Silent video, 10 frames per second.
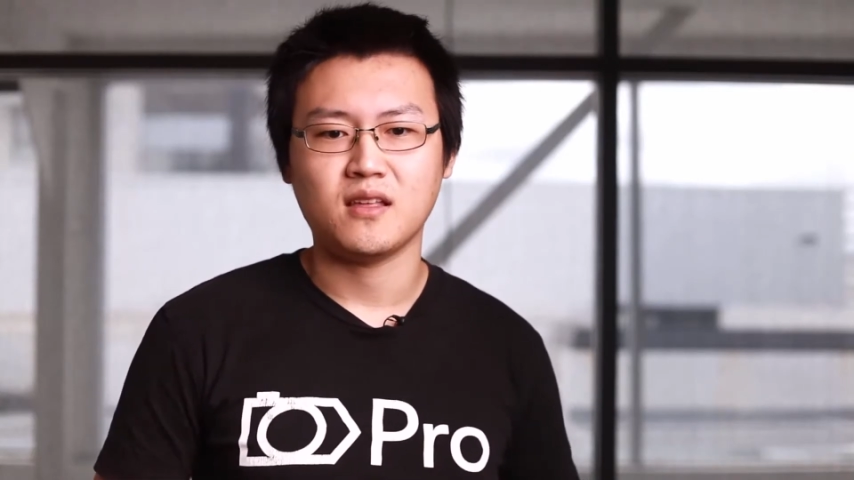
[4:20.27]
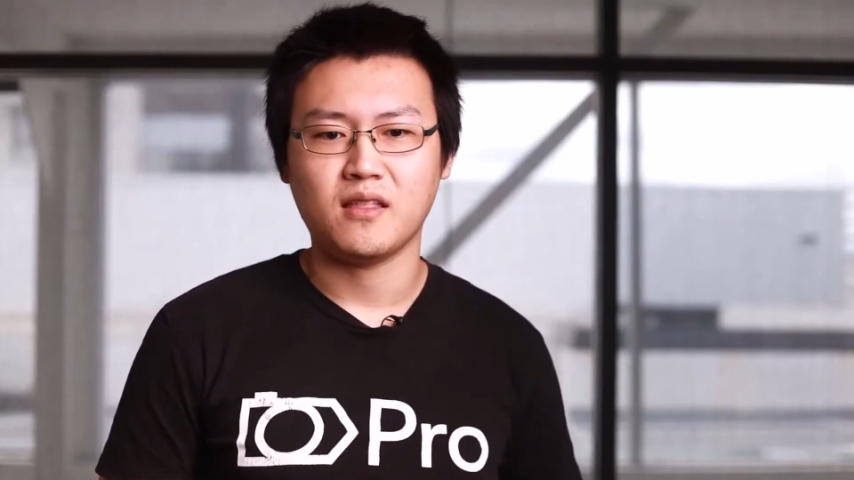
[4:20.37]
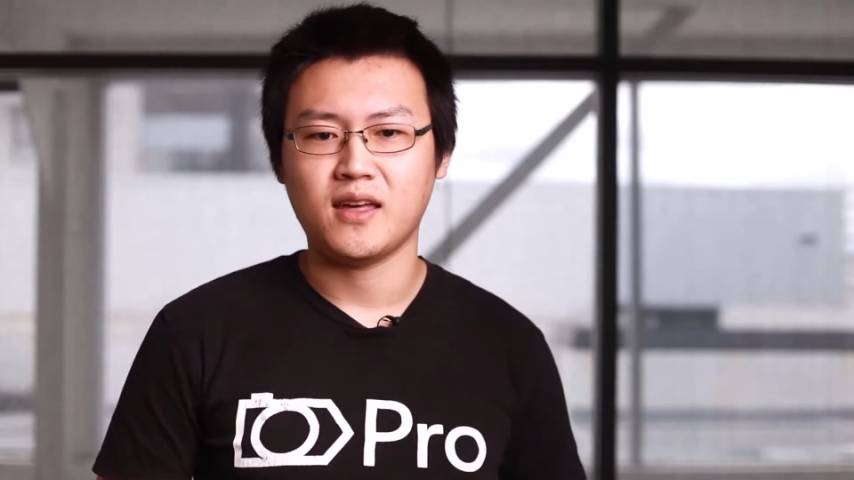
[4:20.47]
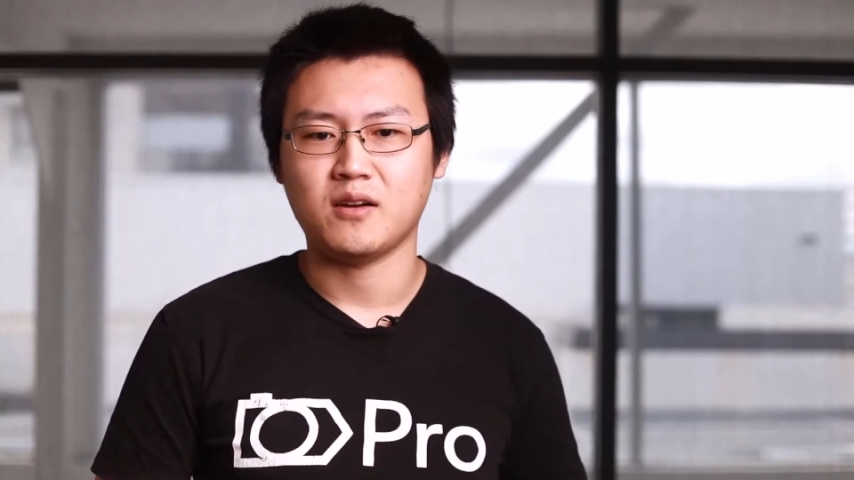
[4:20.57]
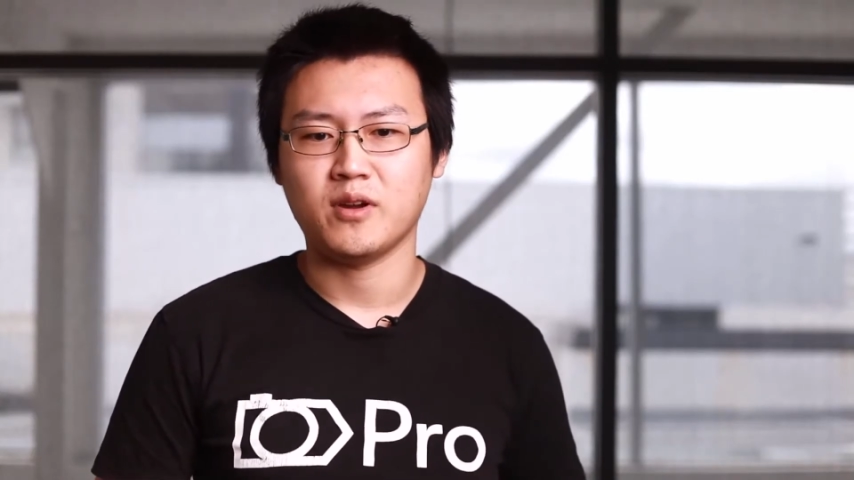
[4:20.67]

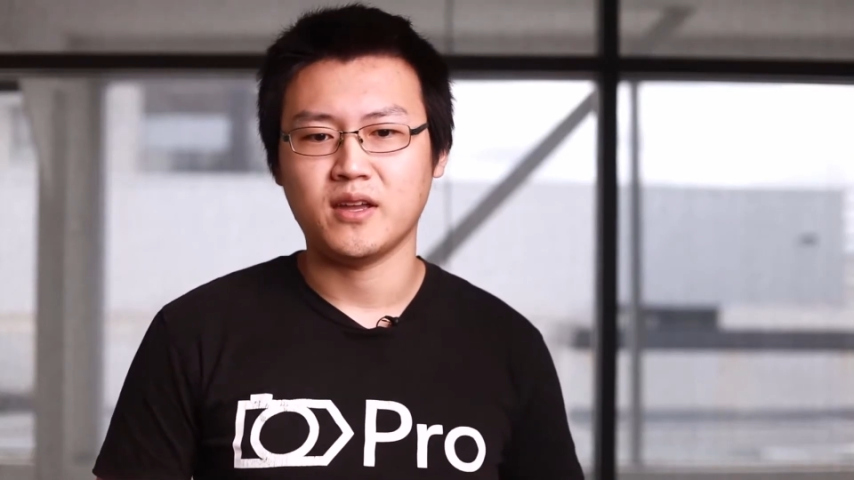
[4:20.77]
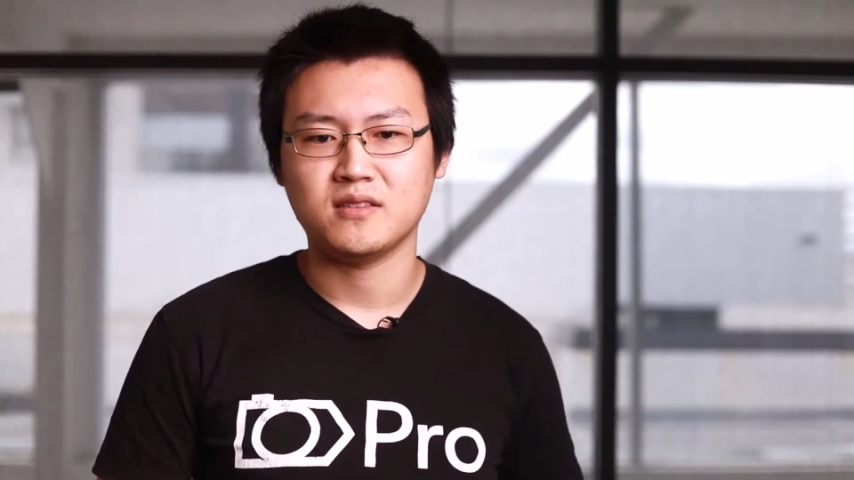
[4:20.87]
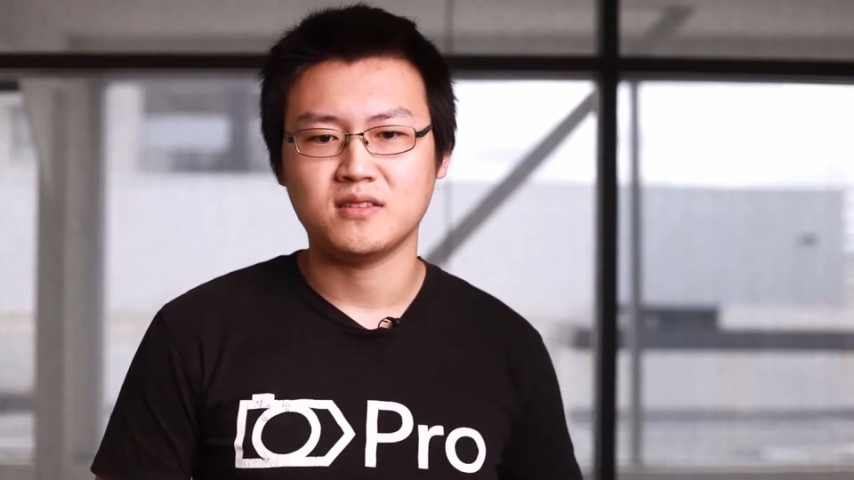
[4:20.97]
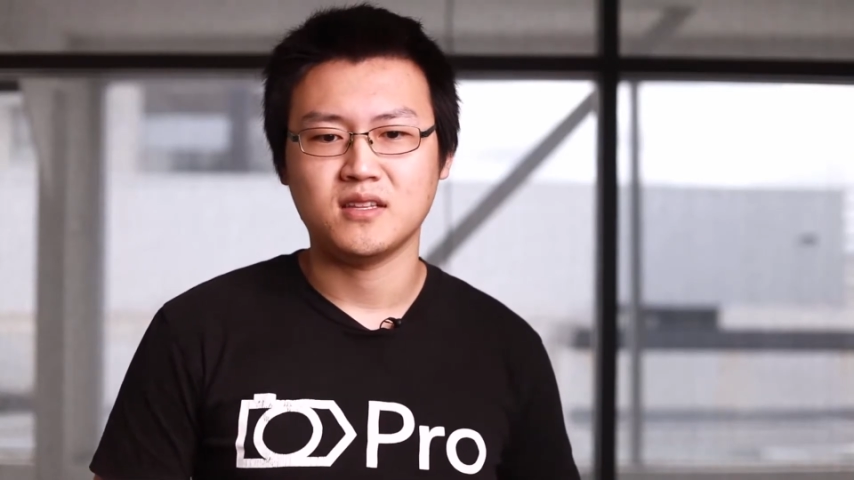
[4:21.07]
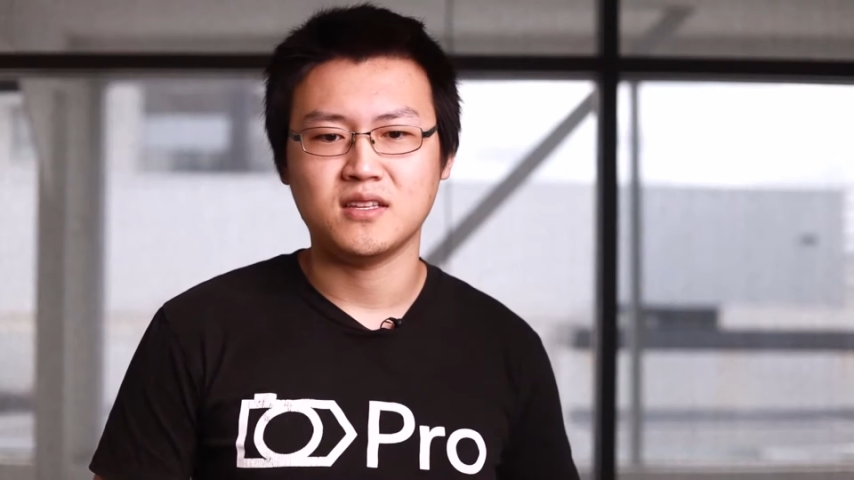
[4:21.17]
that way
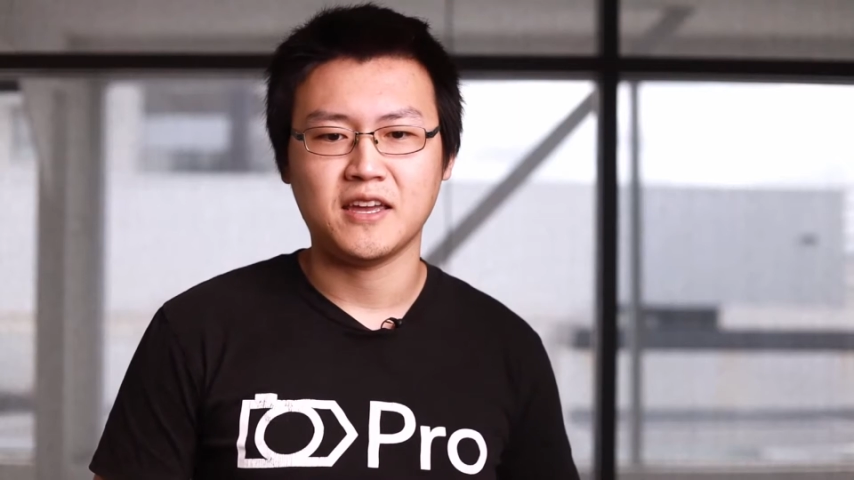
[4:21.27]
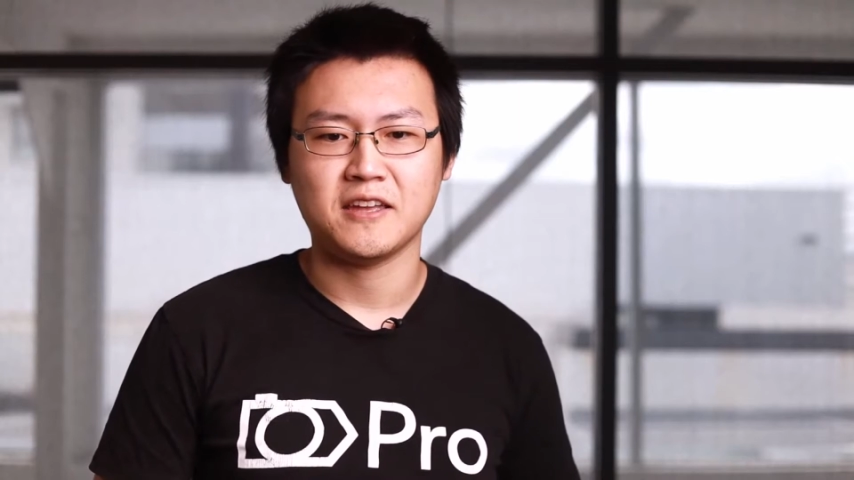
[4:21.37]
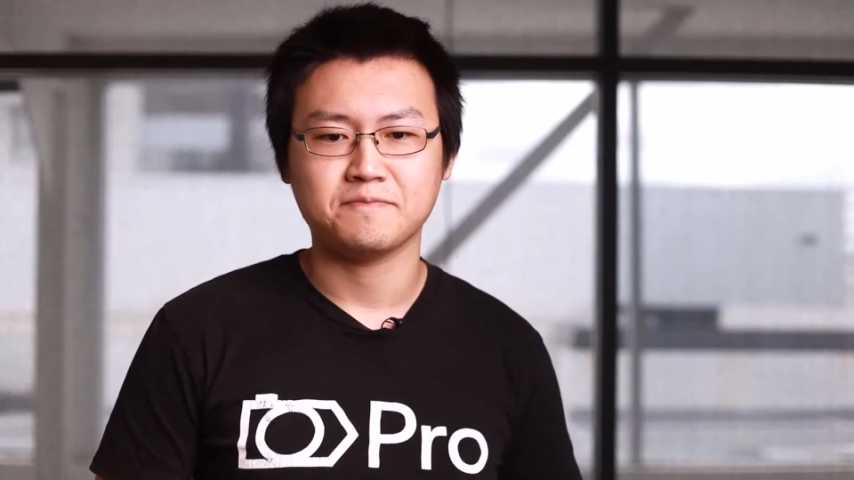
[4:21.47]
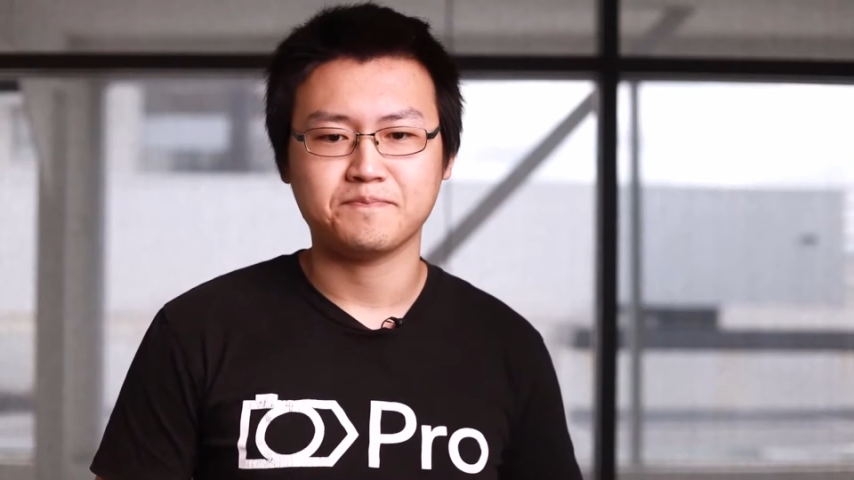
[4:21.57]
today.